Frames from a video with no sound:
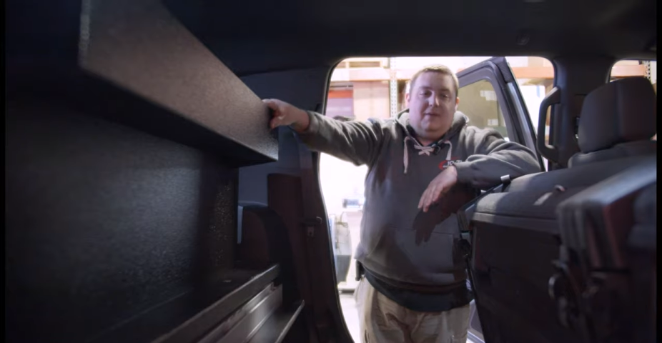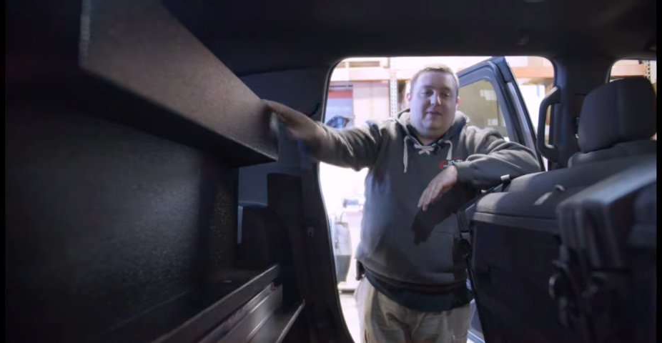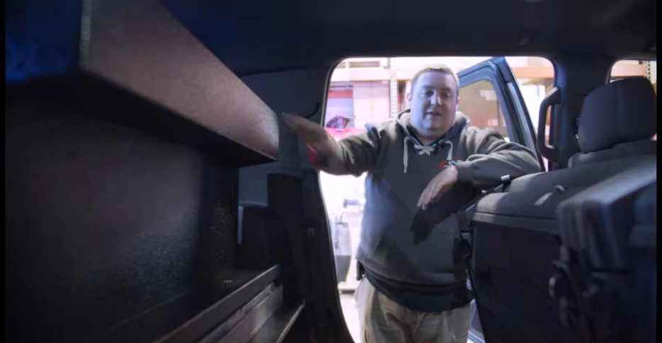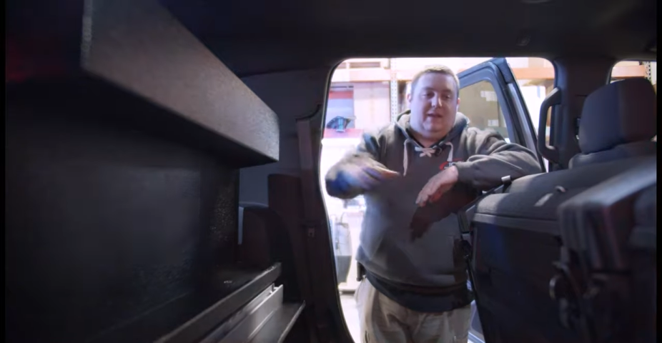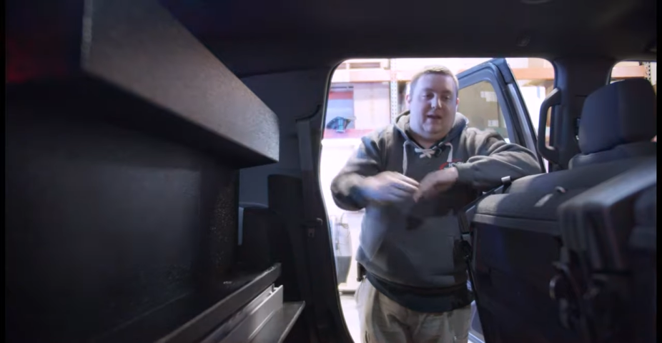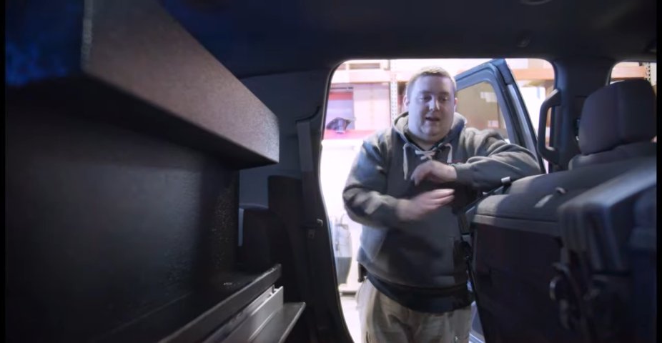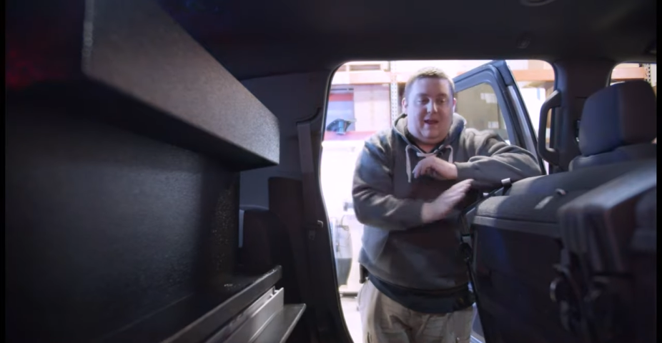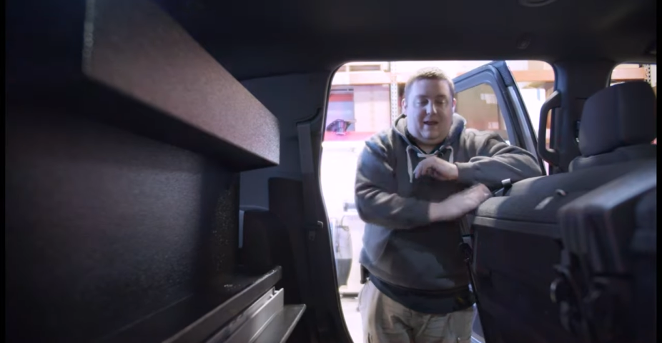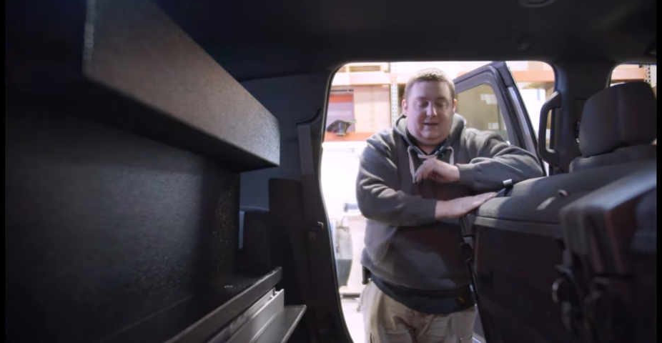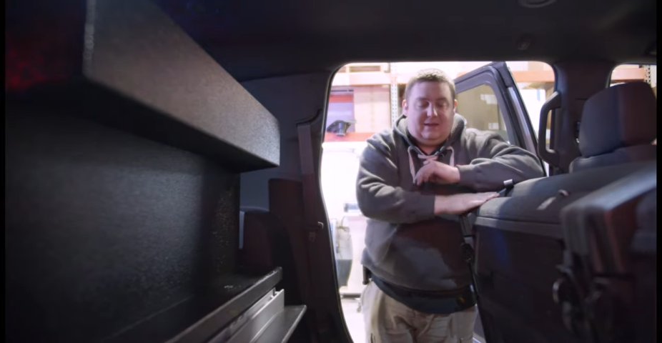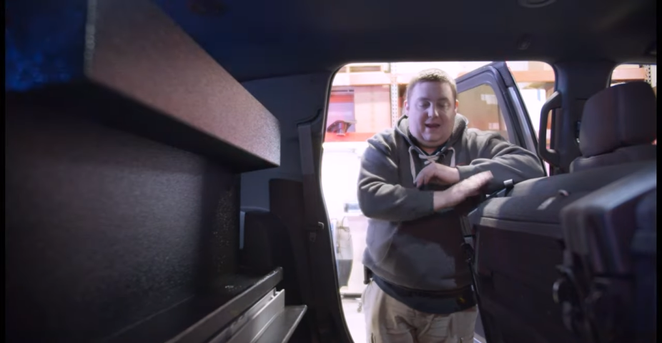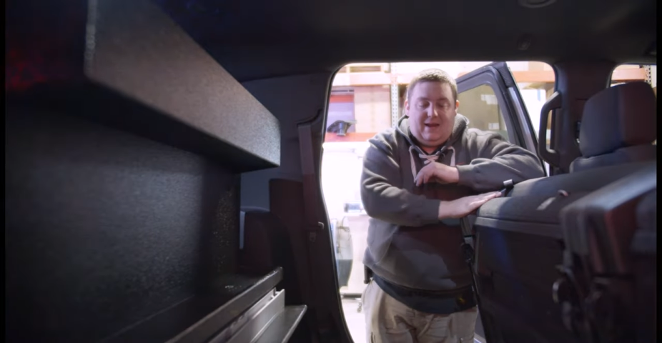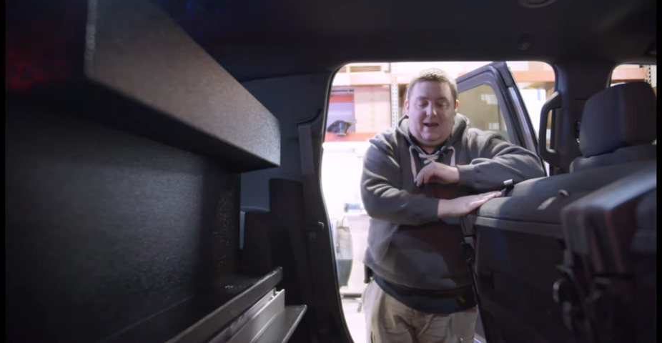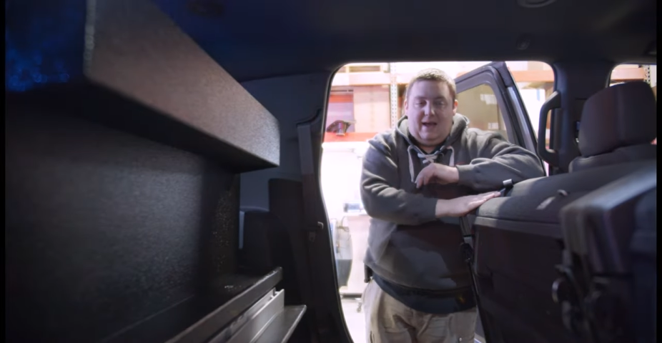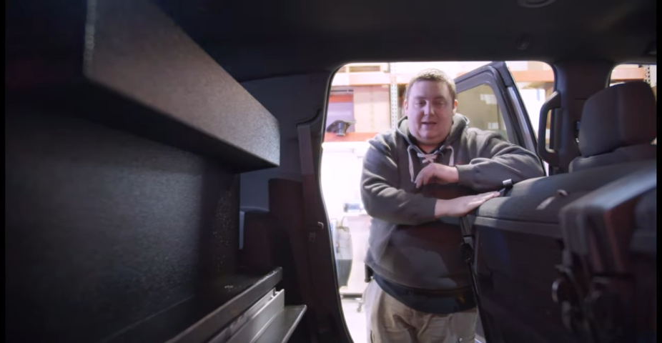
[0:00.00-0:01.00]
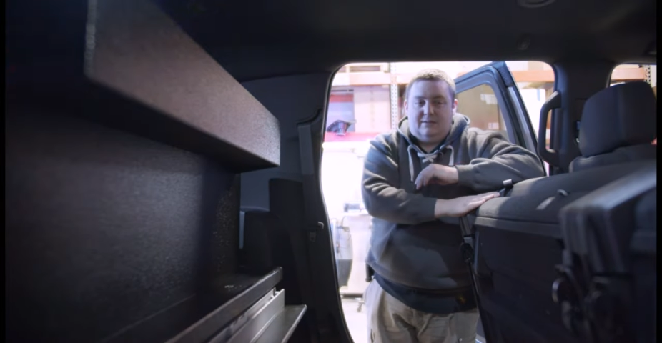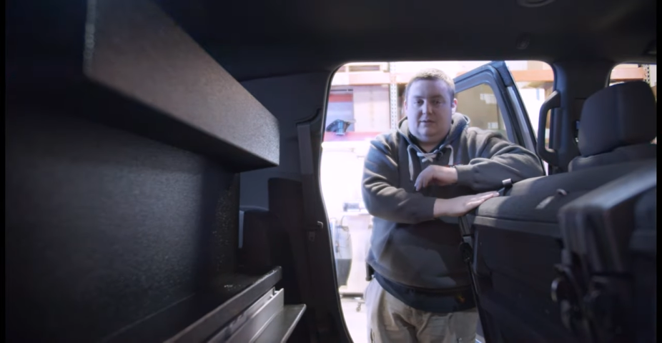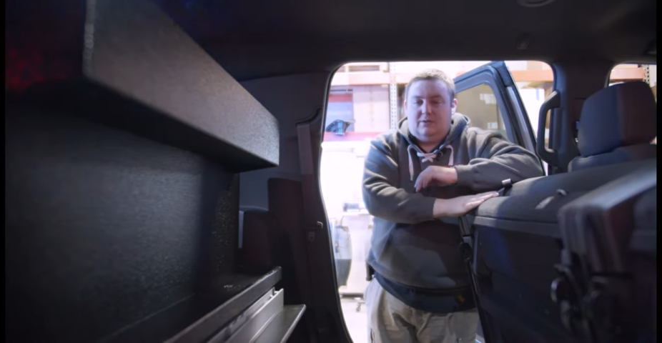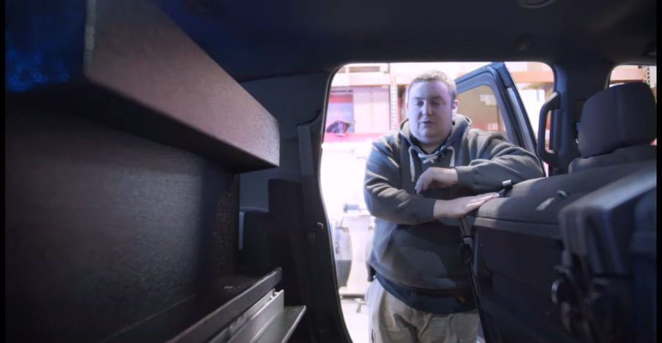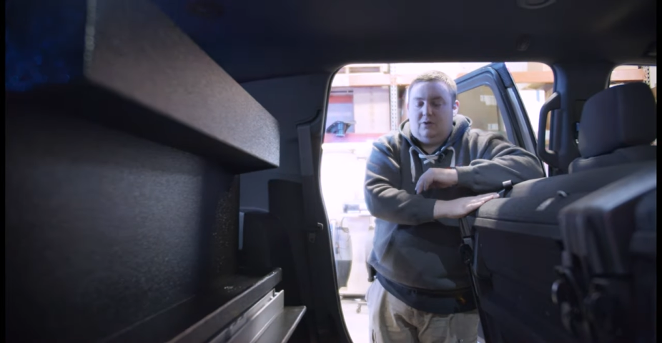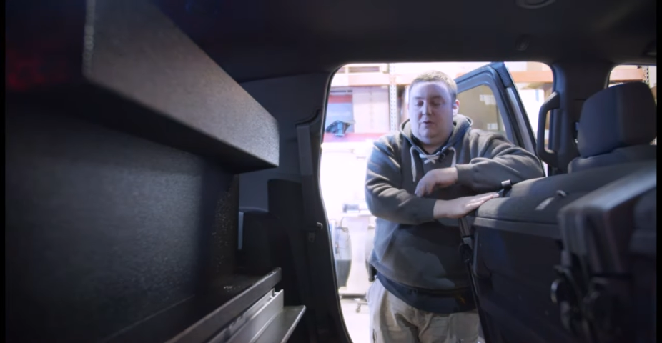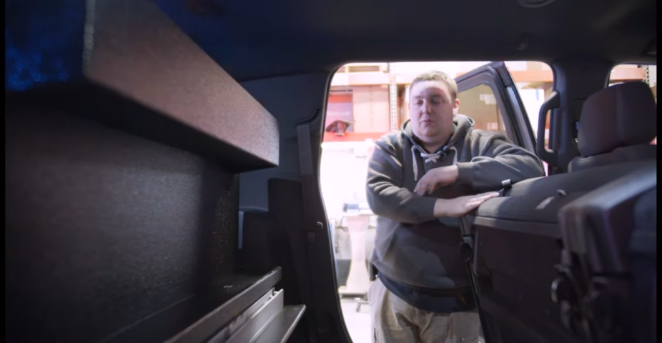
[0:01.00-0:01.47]
that they can gain
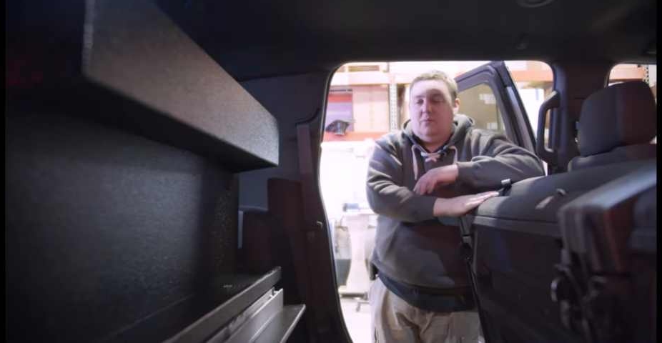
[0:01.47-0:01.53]
access to